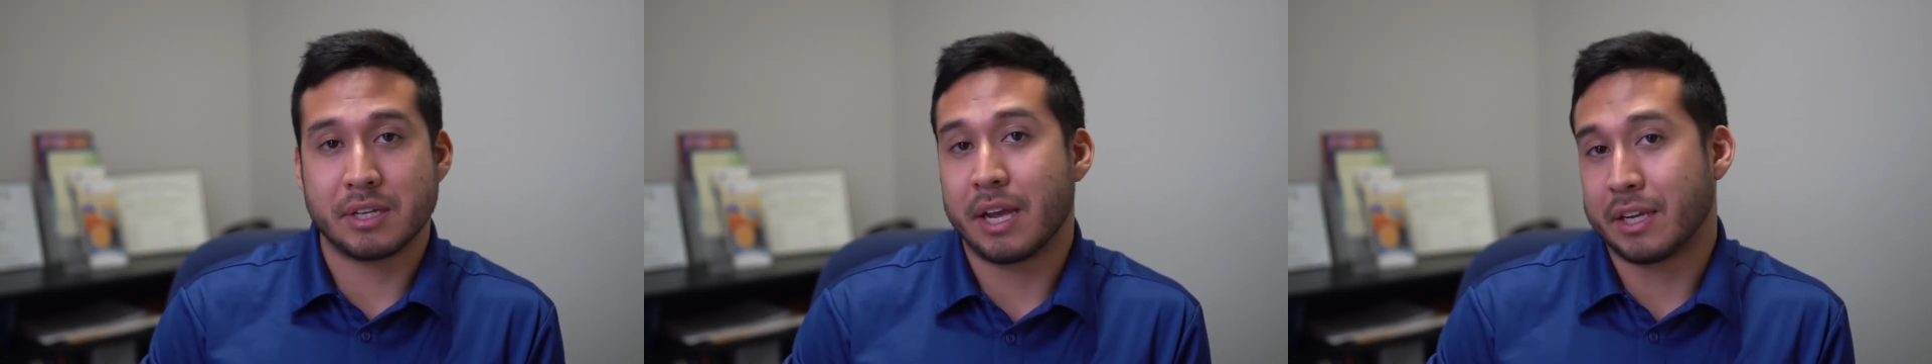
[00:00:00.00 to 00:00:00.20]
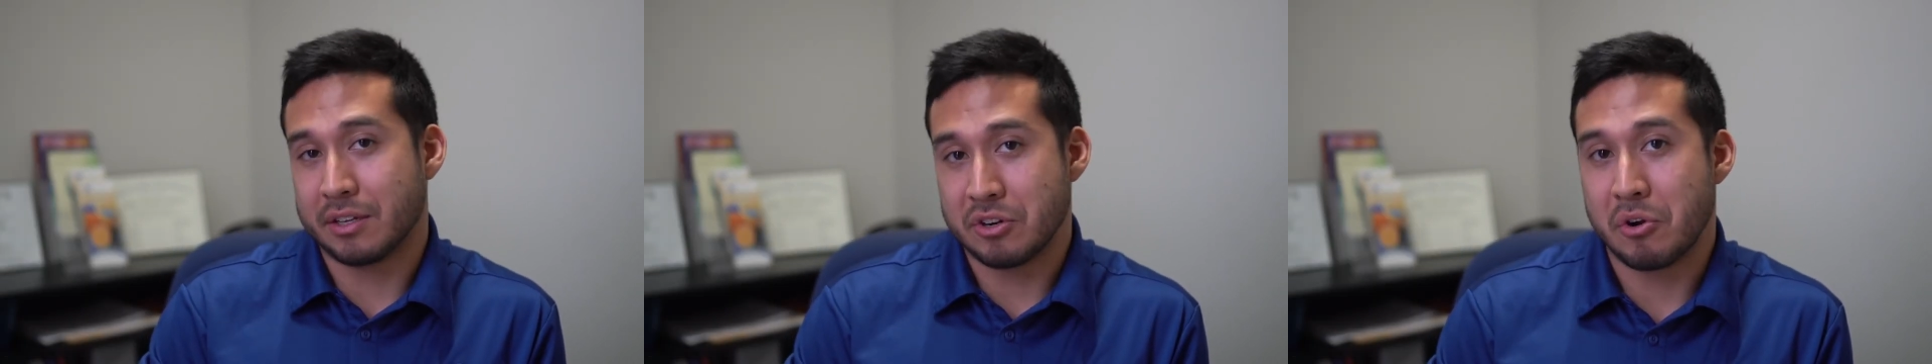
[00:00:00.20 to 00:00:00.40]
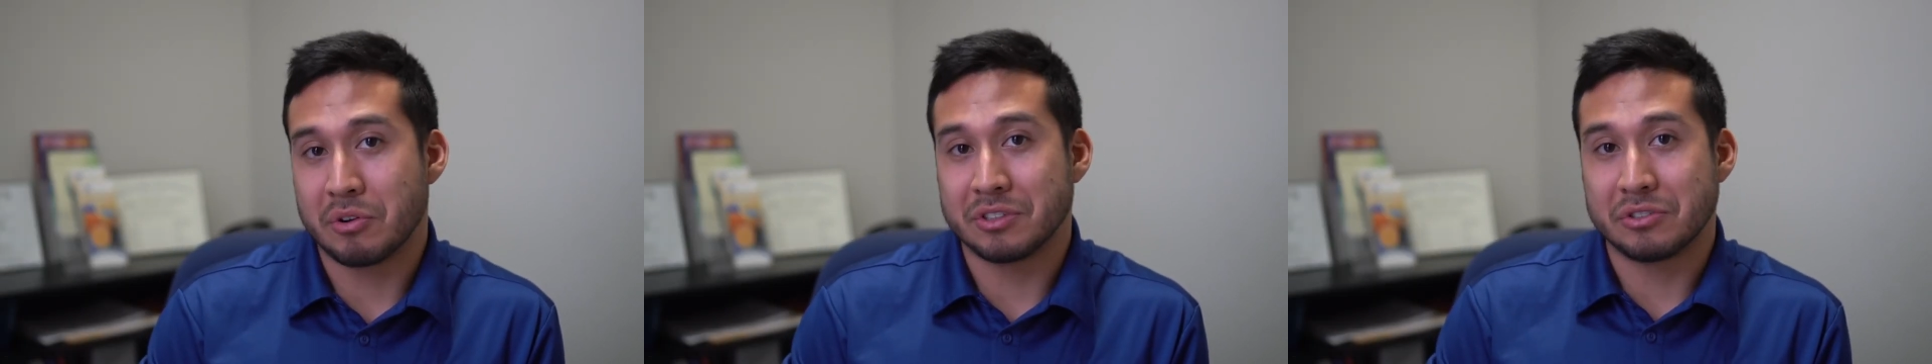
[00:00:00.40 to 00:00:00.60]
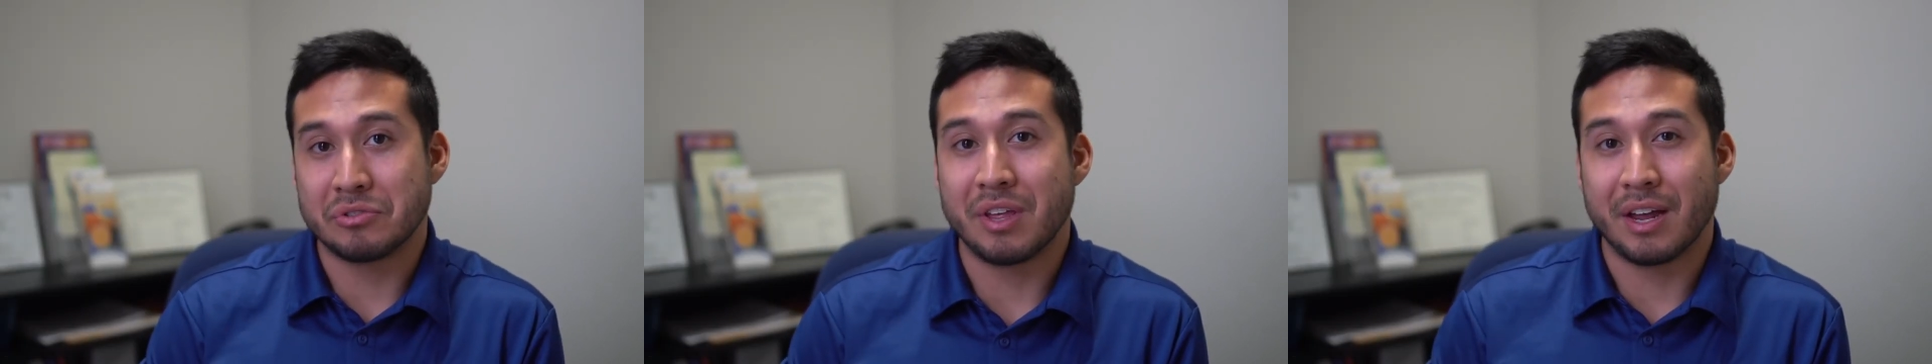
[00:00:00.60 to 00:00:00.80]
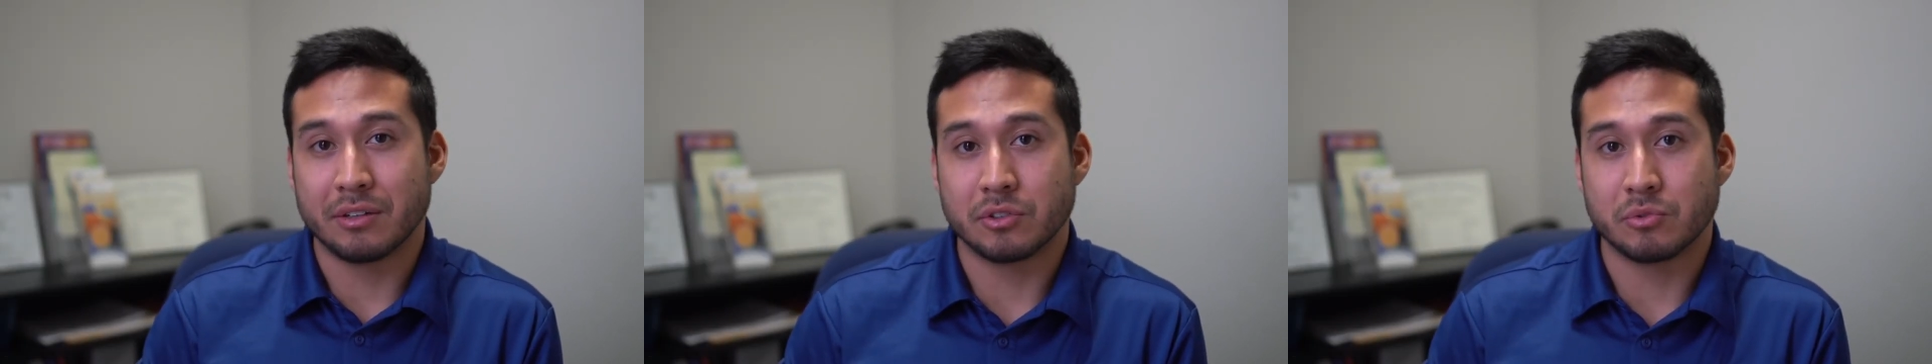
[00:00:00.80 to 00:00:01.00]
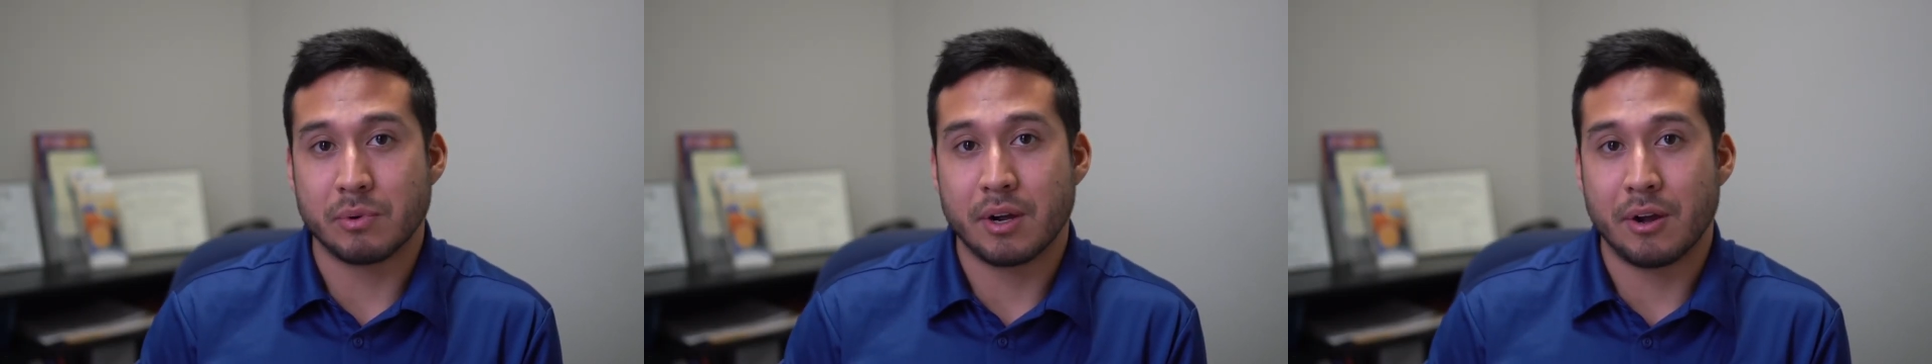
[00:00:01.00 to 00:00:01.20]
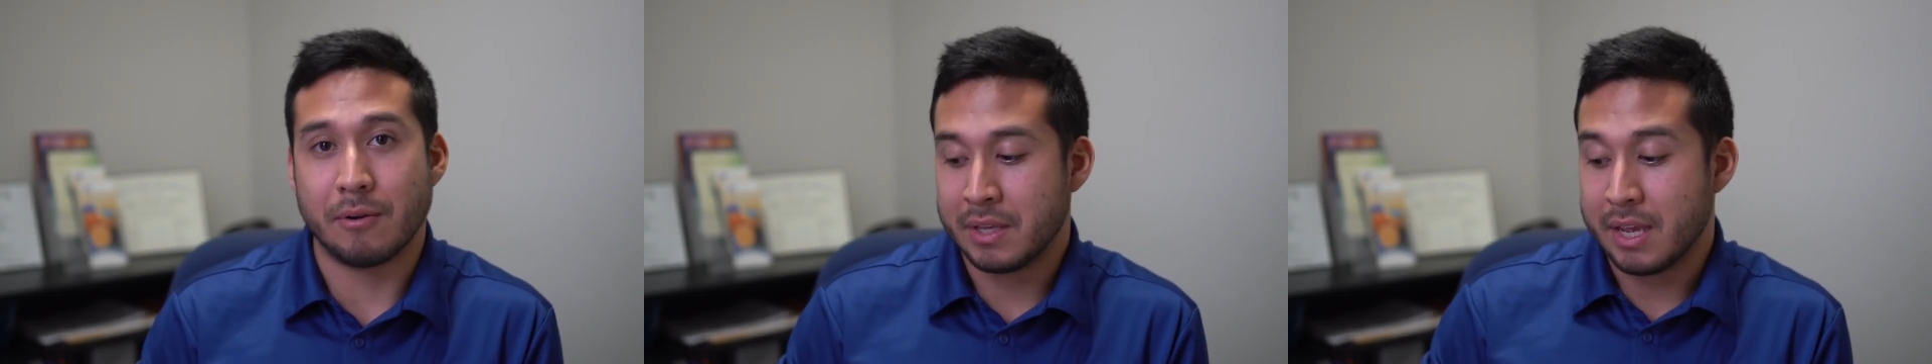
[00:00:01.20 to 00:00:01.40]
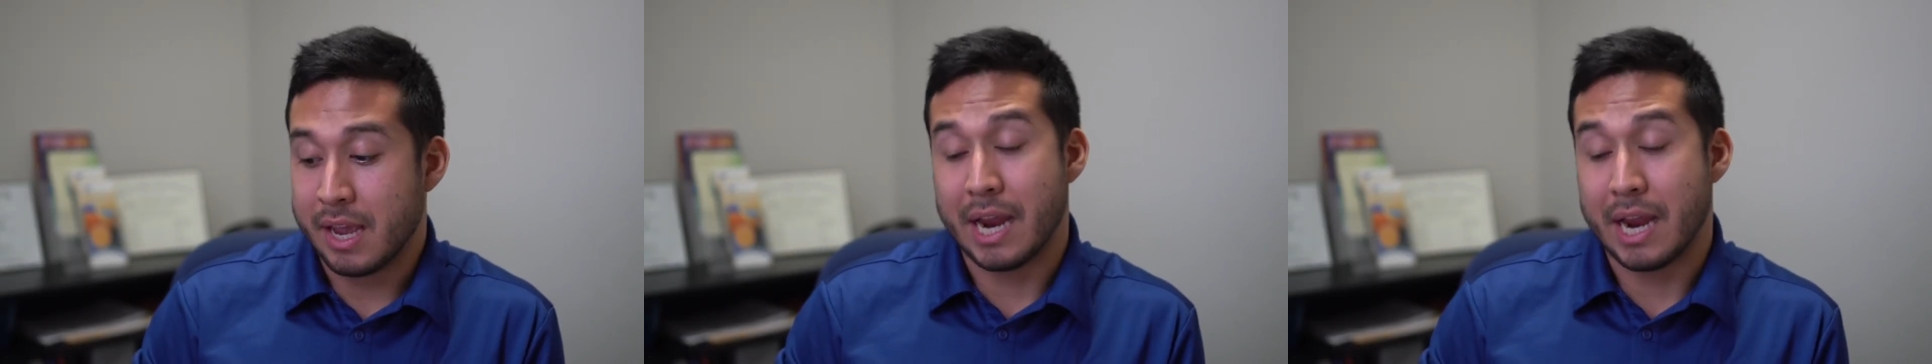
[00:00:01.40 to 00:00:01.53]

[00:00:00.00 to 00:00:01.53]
I can always do that as well.